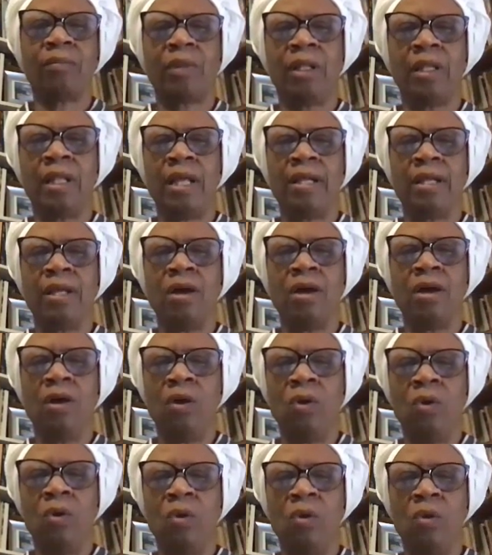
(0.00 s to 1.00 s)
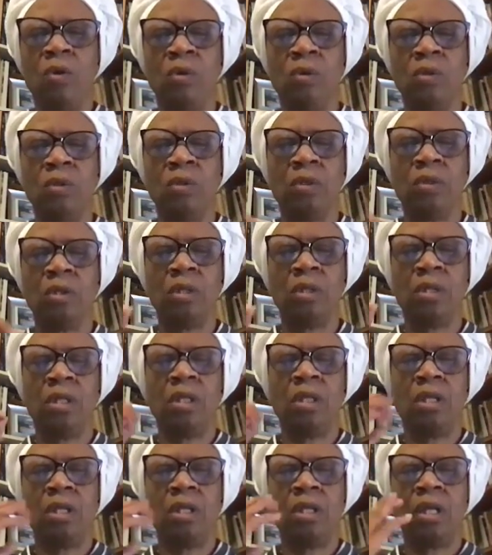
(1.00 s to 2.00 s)
Let go
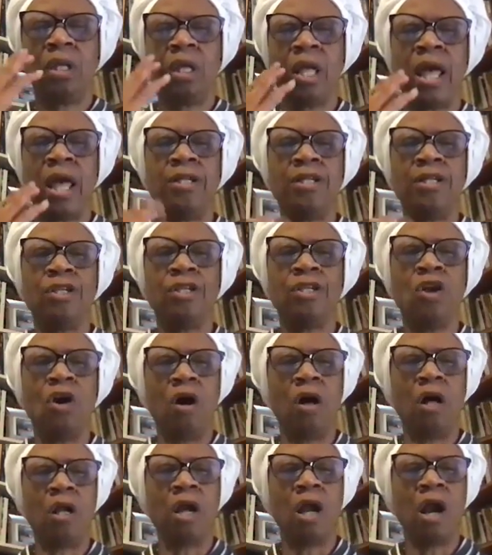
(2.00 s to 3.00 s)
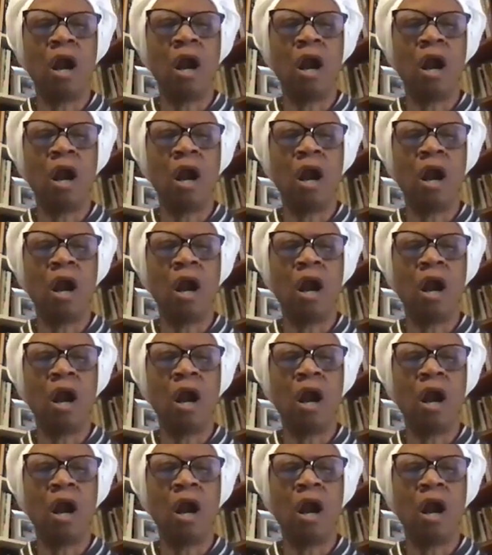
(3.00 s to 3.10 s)
and yawn.